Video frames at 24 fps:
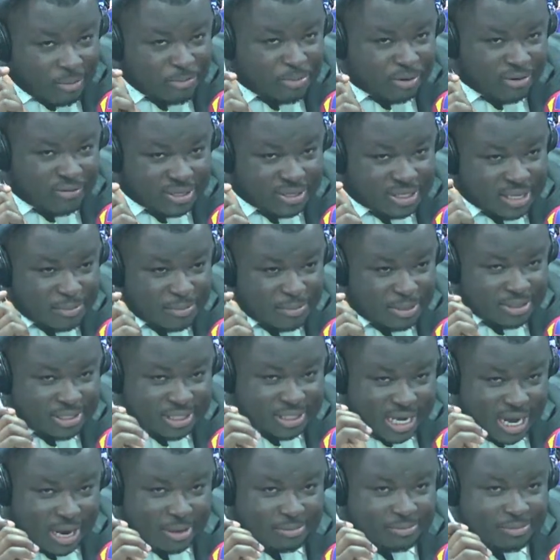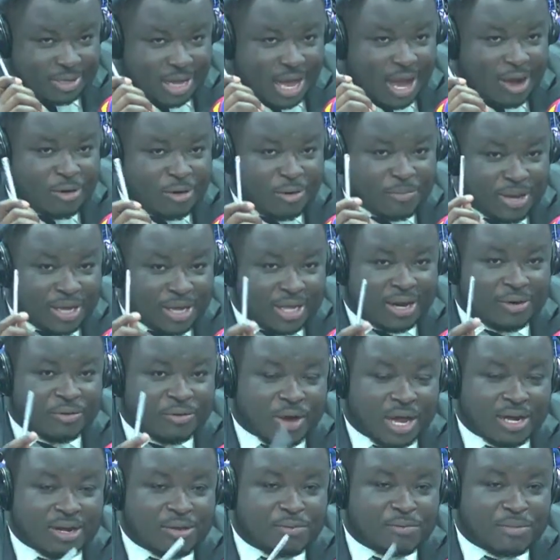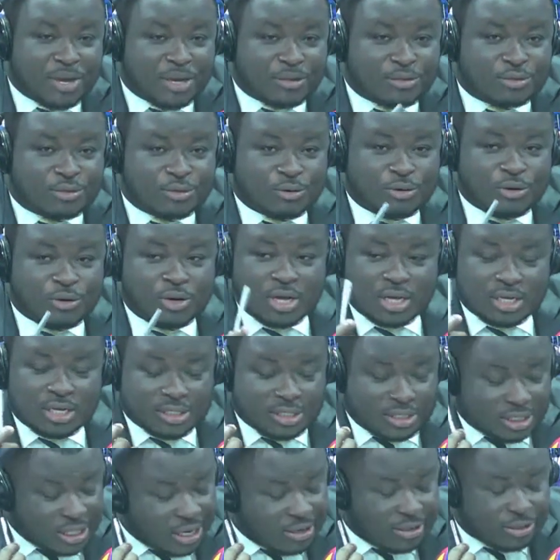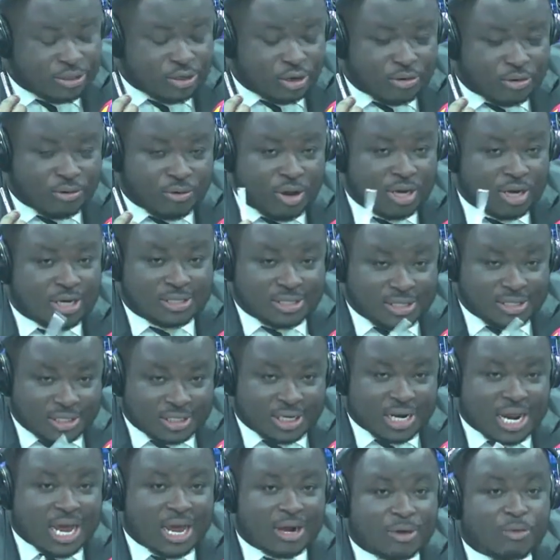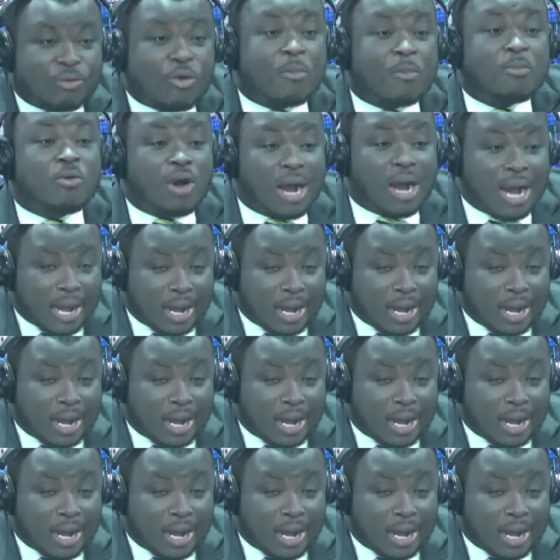From Professor Most time, I will be a running mate to Jerry John Rollins. You know, and one more.